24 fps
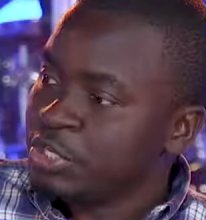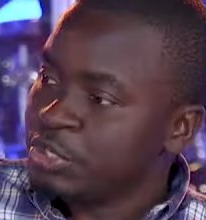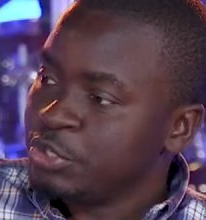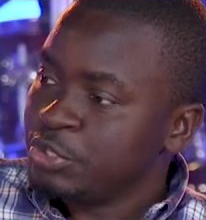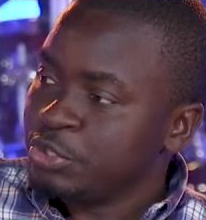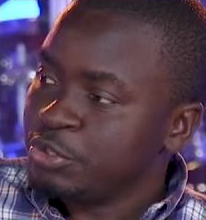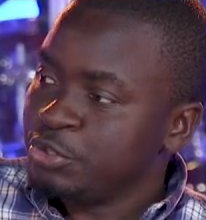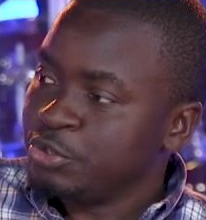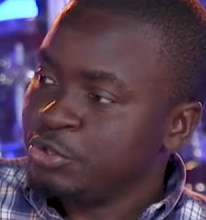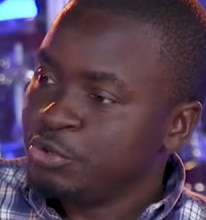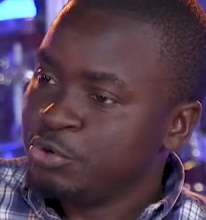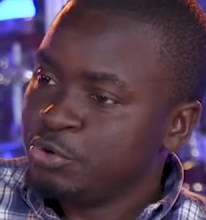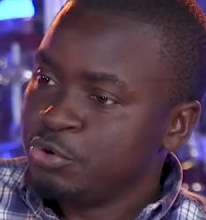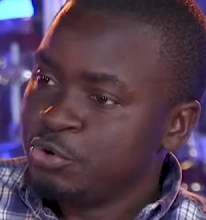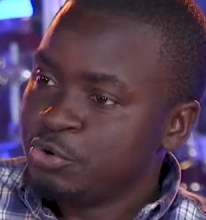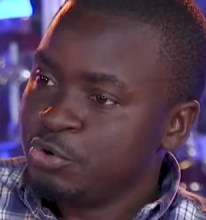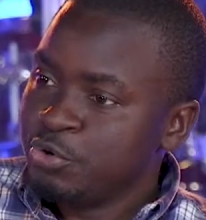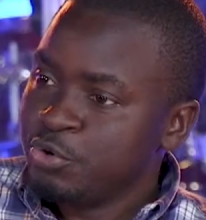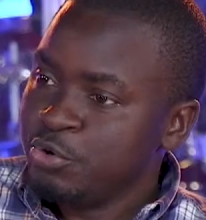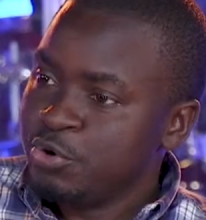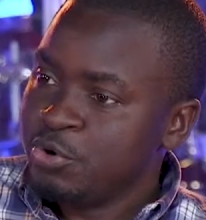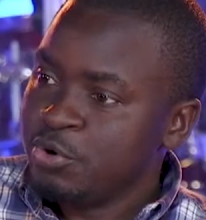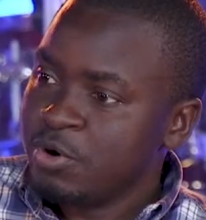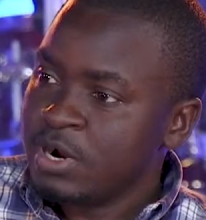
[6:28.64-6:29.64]

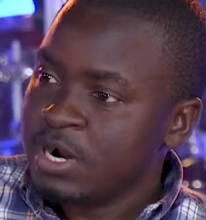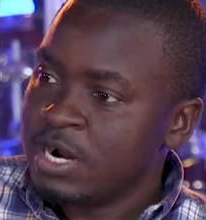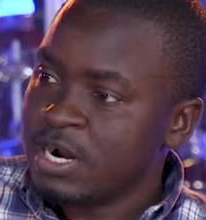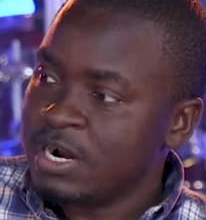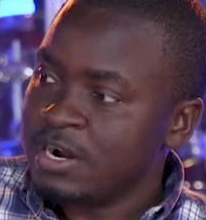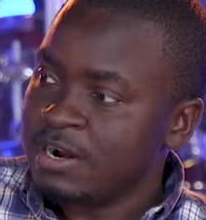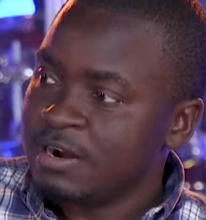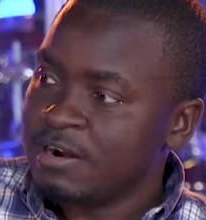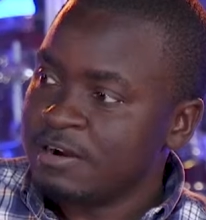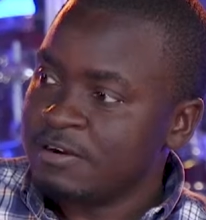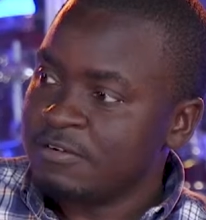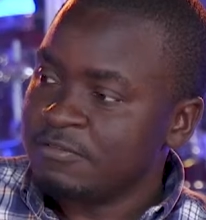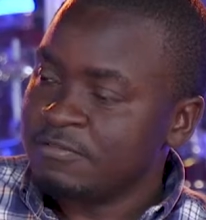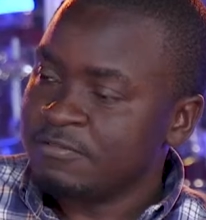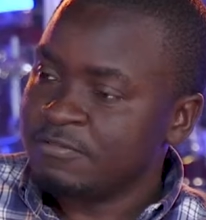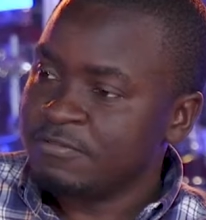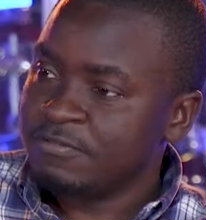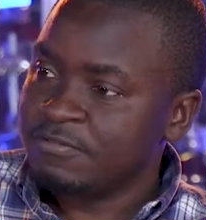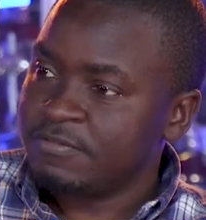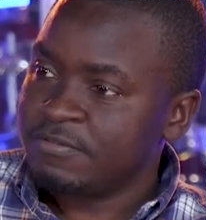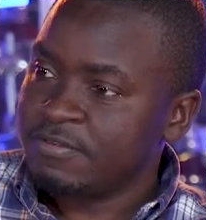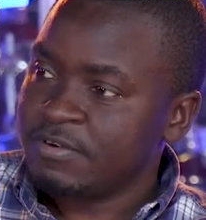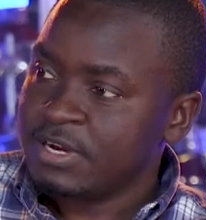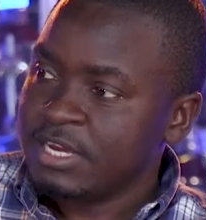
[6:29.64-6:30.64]
You have,
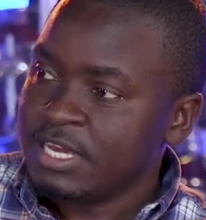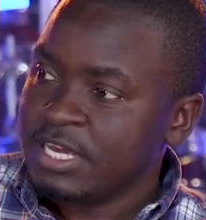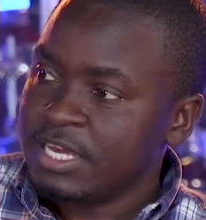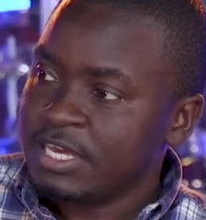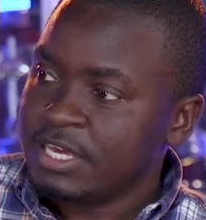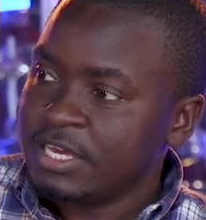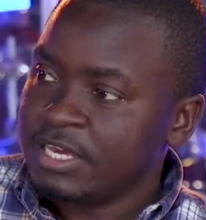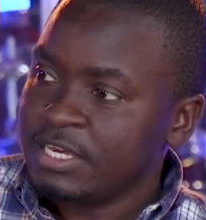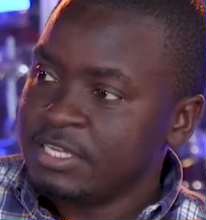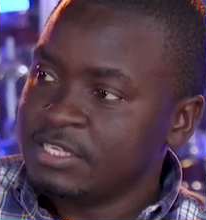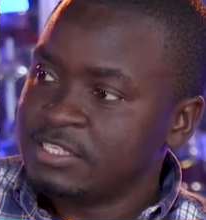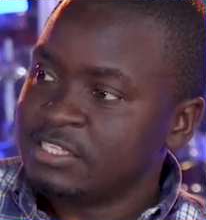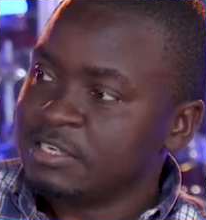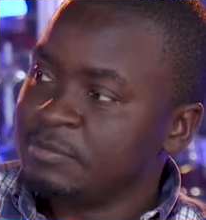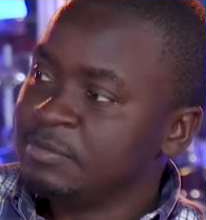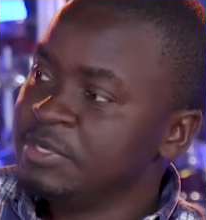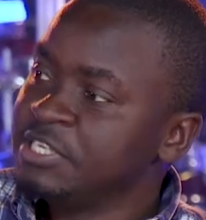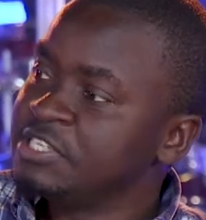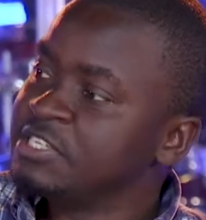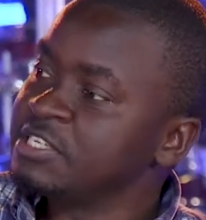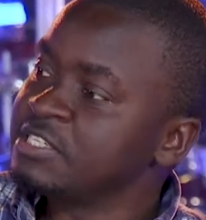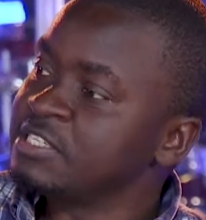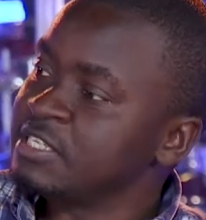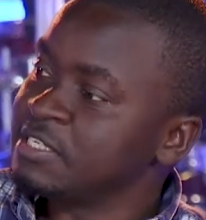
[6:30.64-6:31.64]
in some
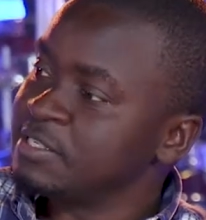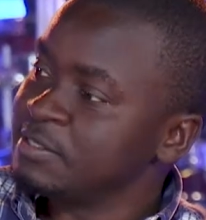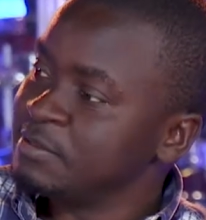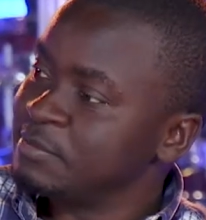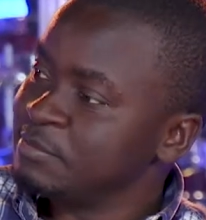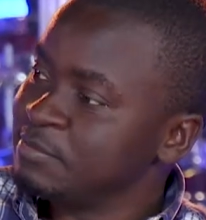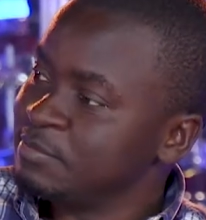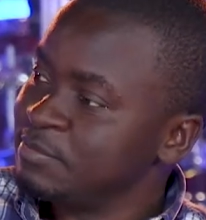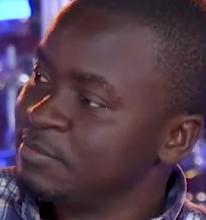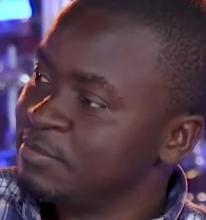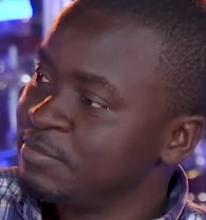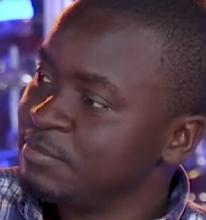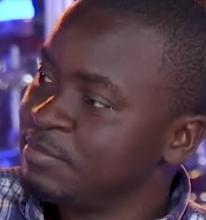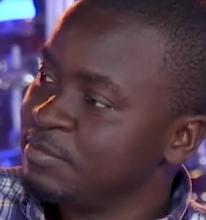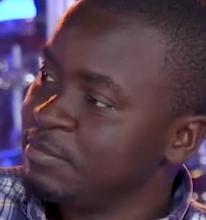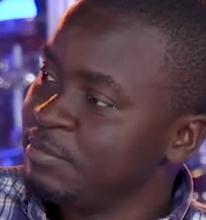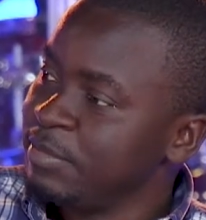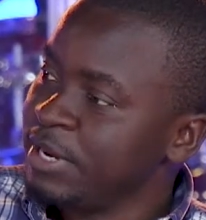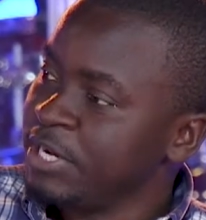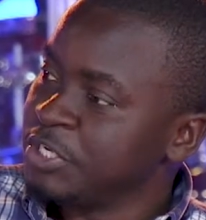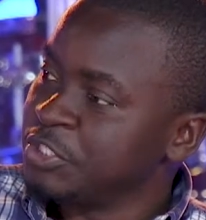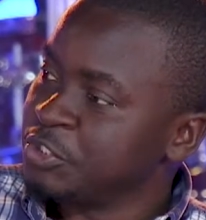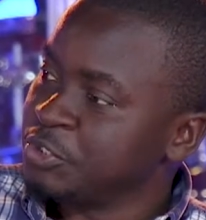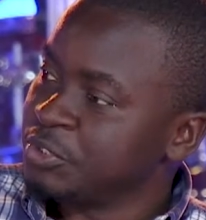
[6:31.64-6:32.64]
instances,
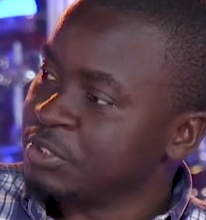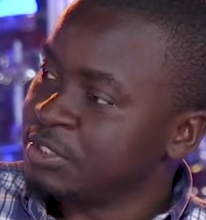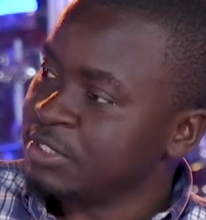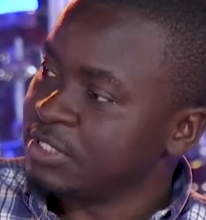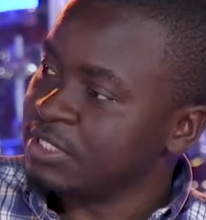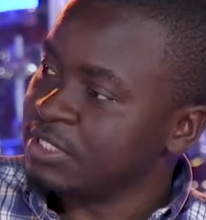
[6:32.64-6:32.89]
mentioned